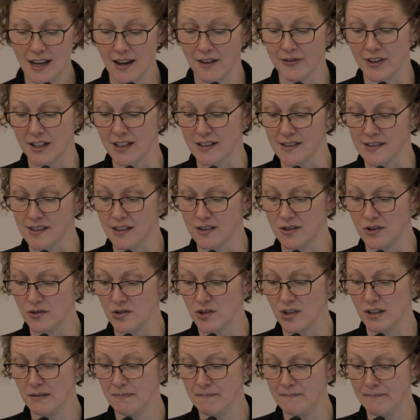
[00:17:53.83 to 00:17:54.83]
of an
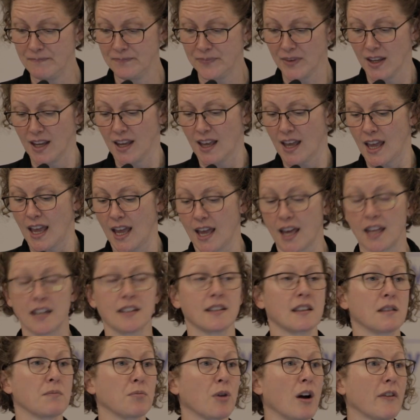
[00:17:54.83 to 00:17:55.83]
institution, and
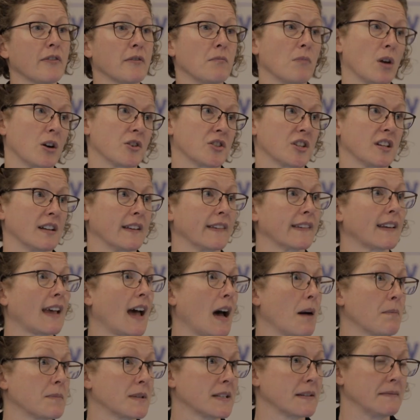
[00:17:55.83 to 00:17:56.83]
profit margin is
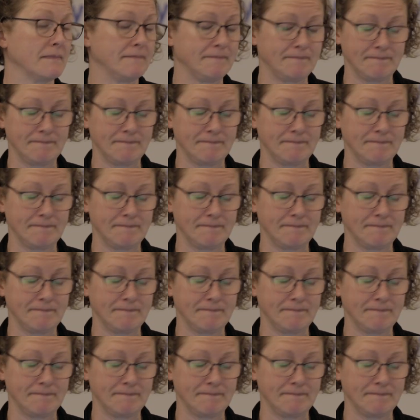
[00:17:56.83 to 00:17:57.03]
kept.